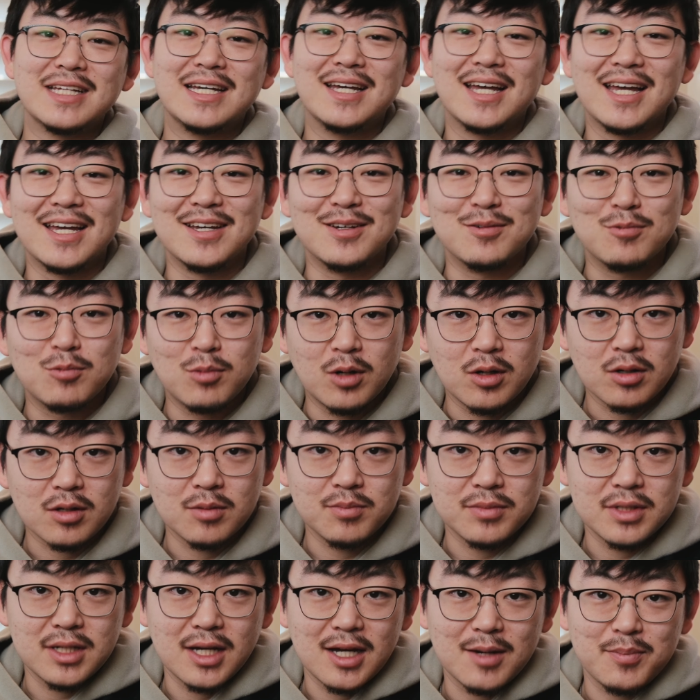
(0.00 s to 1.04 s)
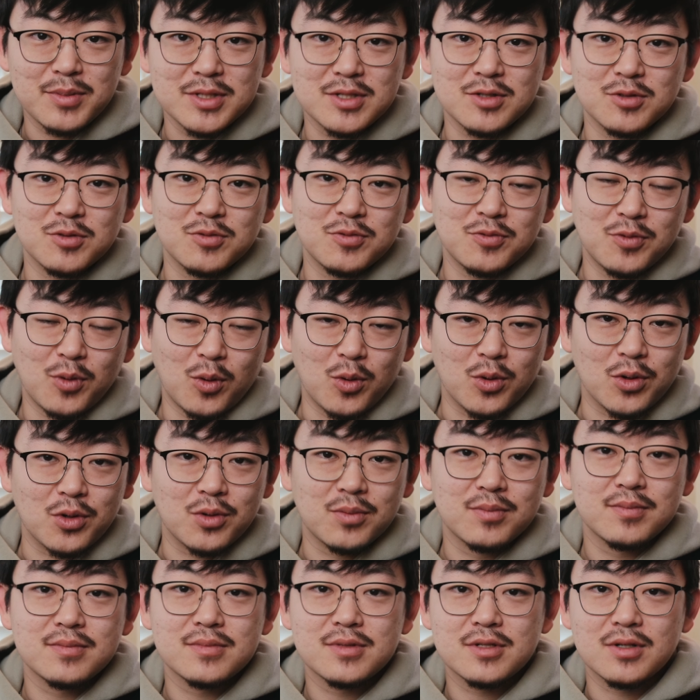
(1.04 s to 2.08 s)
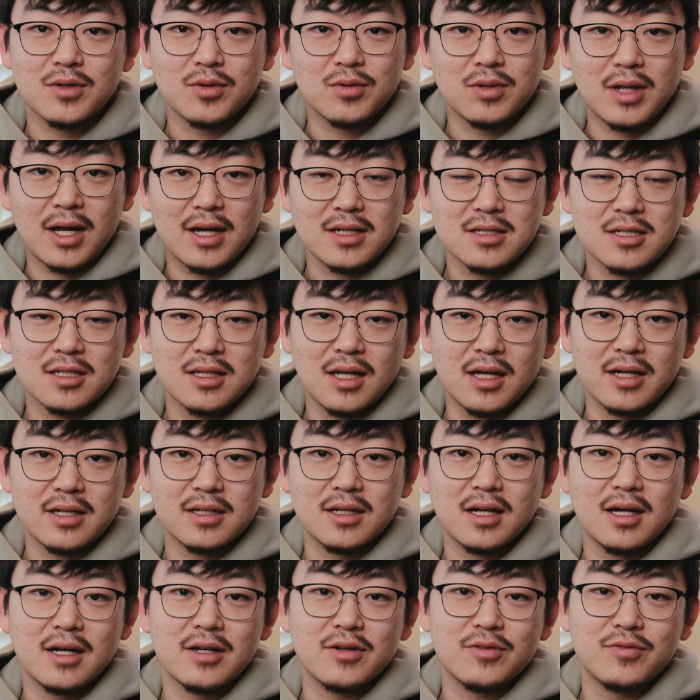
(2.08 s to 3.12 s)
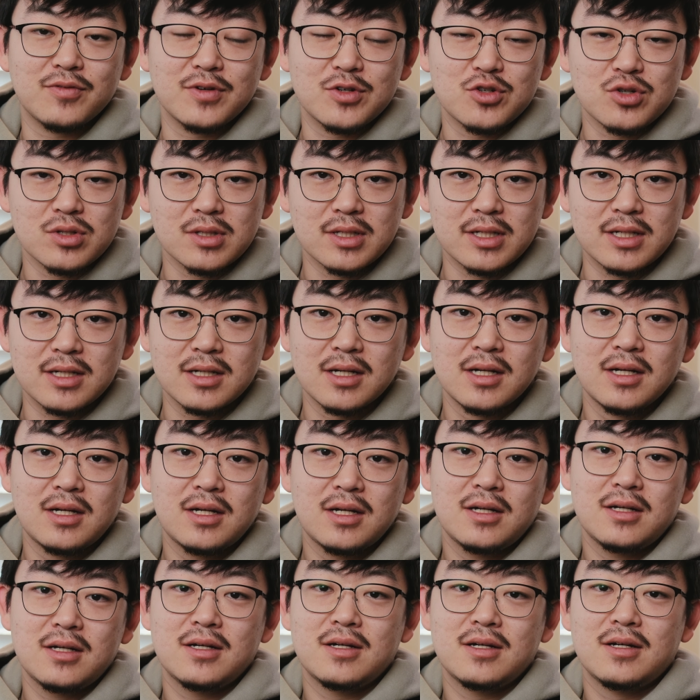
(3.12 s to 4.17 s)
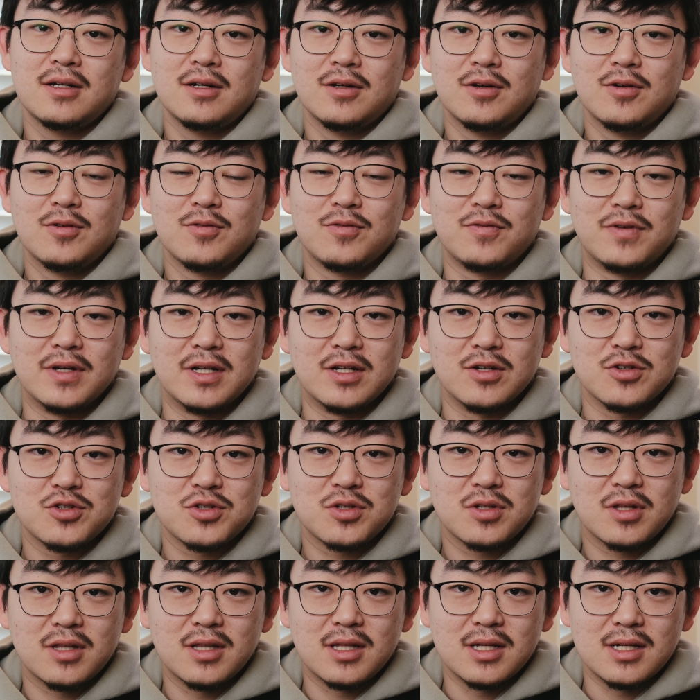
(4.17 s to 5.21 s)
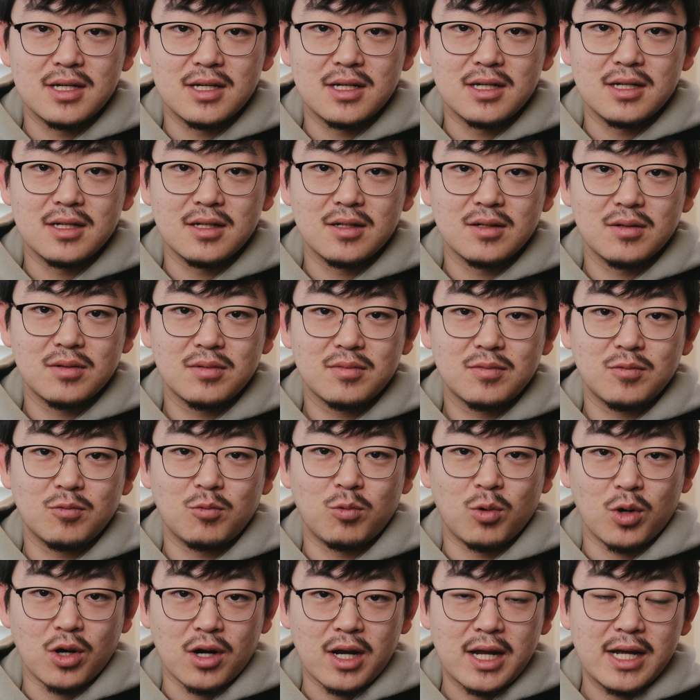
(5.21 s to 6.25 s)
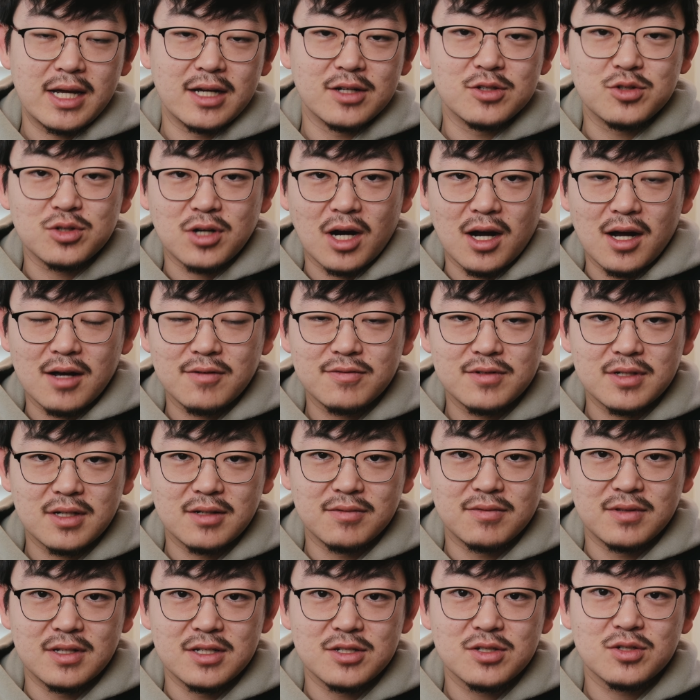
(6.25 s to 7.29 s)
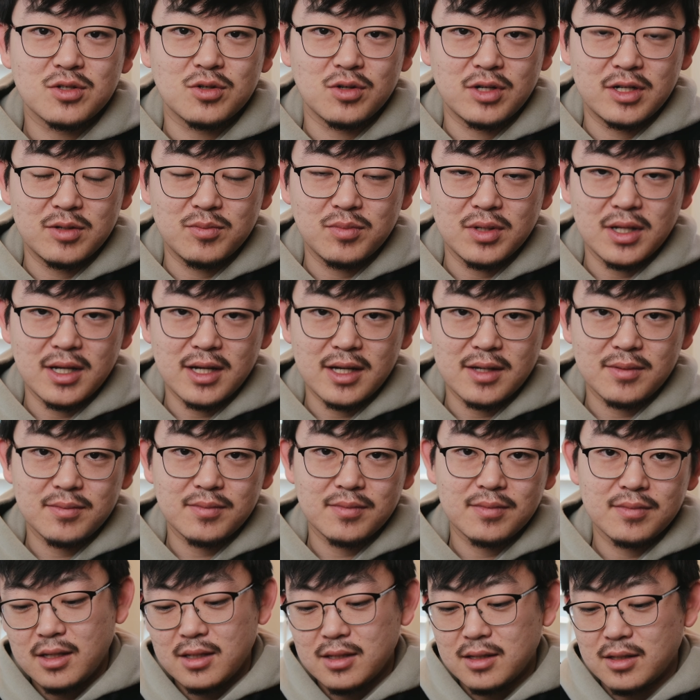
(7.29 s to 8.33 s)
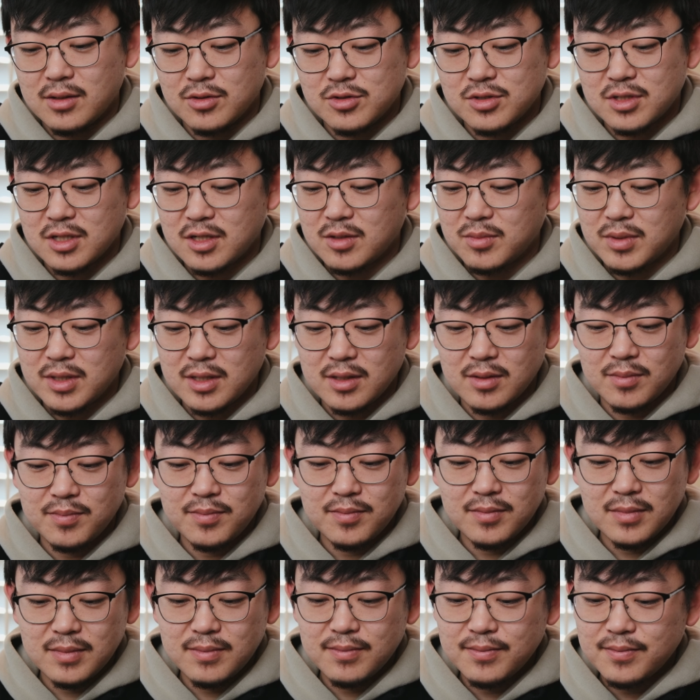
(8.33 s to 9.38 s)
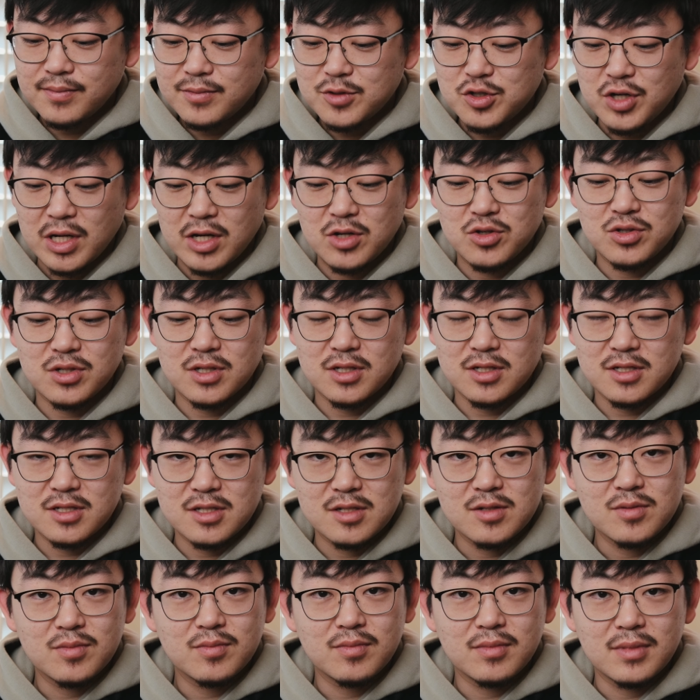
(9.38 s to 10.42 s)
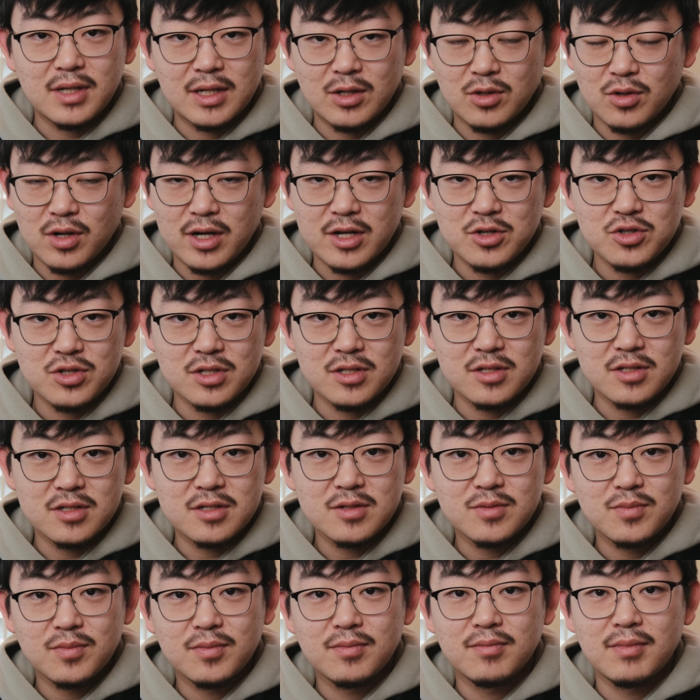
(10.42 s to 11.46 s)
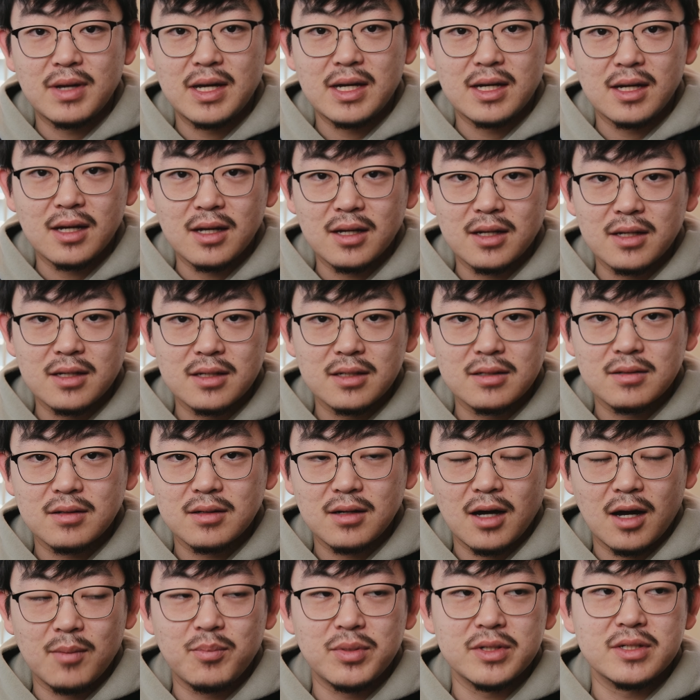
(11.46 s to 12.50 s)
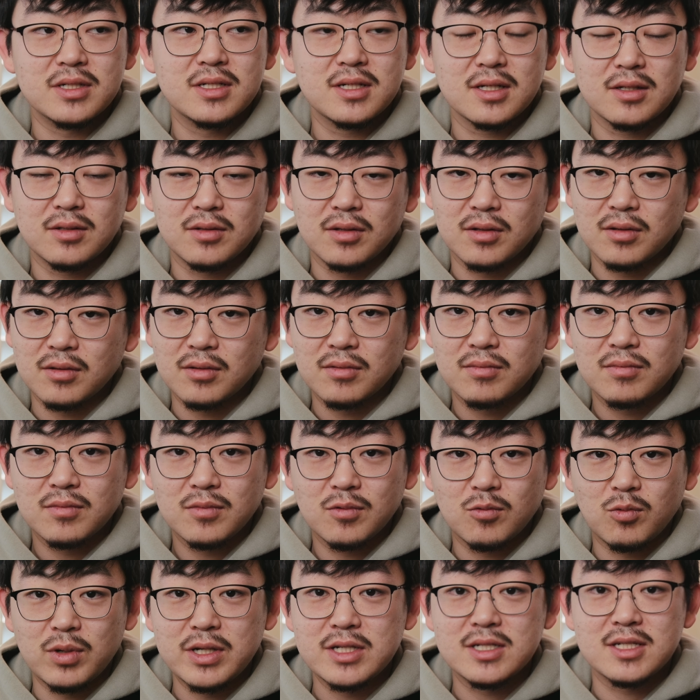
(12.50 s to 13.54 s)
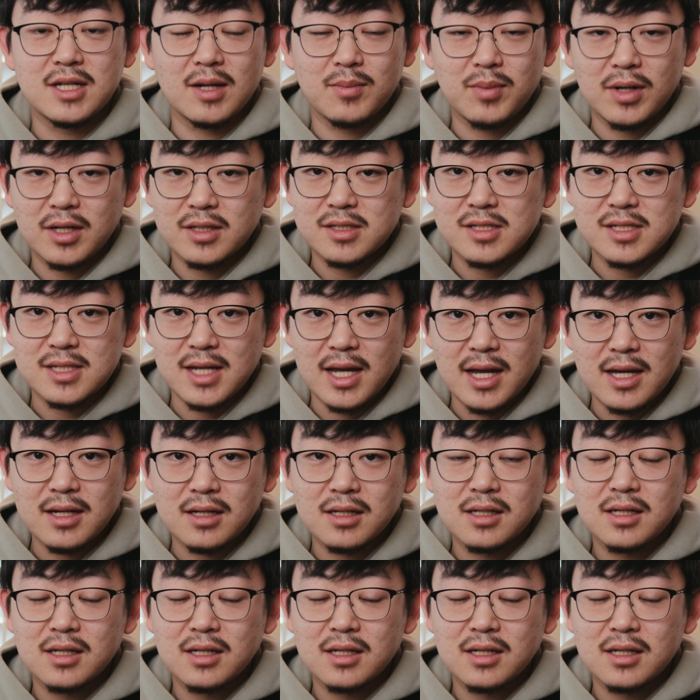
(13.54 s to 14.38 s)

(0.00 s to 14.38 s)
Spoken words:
Hey, welcome to episode 4. So last night I officially finished the working draft of the screenplay. There's going to be changes, iterations made up until we step on set.